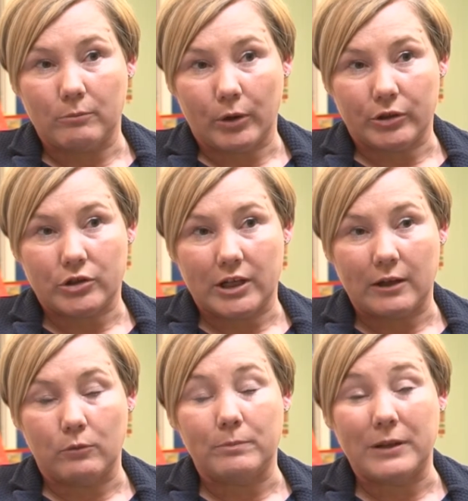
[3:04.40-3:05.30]
on
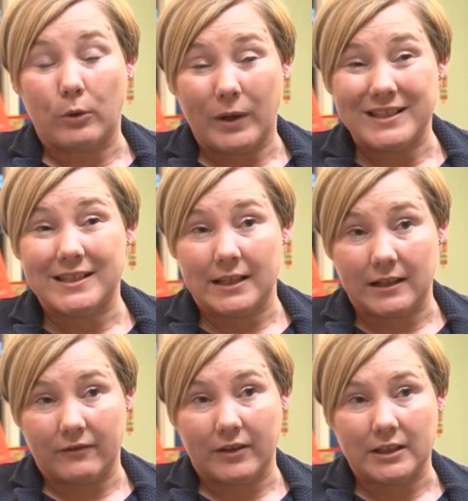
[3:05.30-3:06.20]
monitoring would be quite
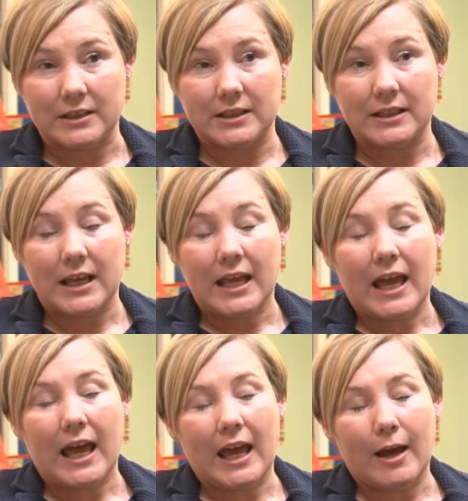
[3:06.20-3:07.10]
significant.
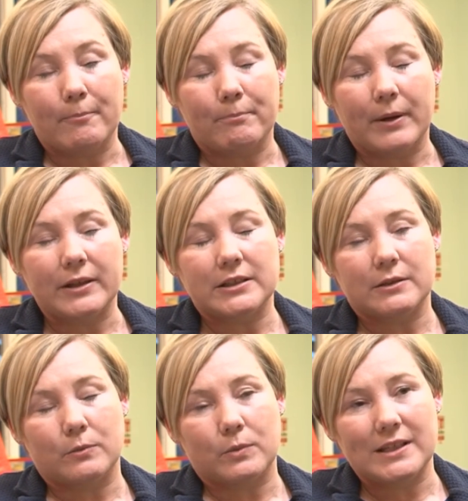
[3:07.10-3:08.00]
But
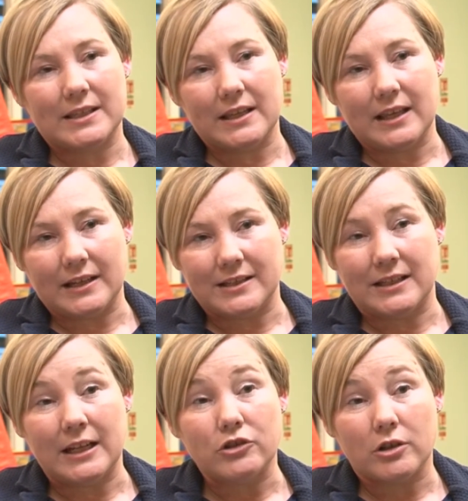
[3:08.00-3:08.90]
we see that as
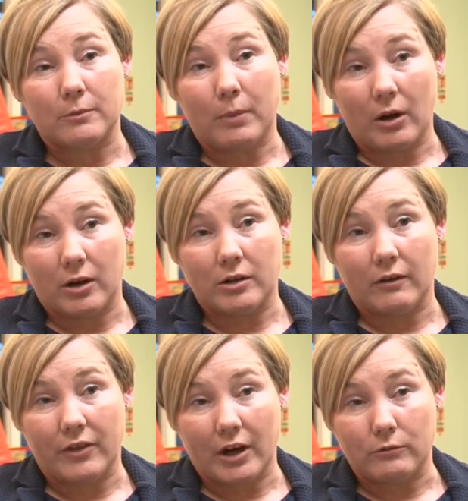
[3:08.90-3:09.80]
an integral part
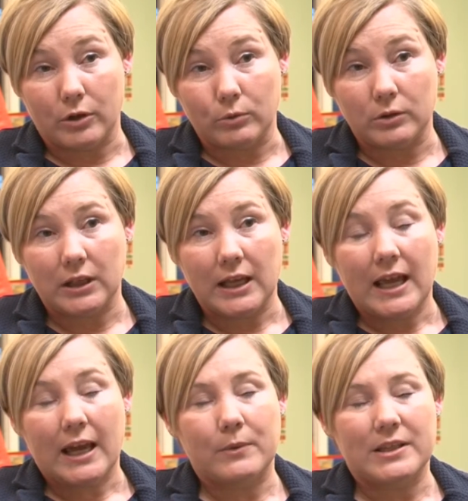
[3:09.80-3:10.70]
of their role.
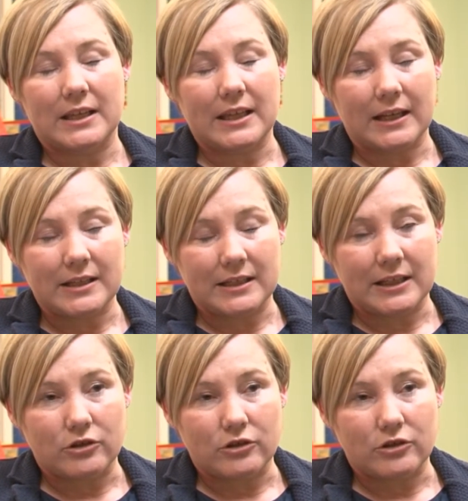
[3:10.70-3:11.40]
We see that as an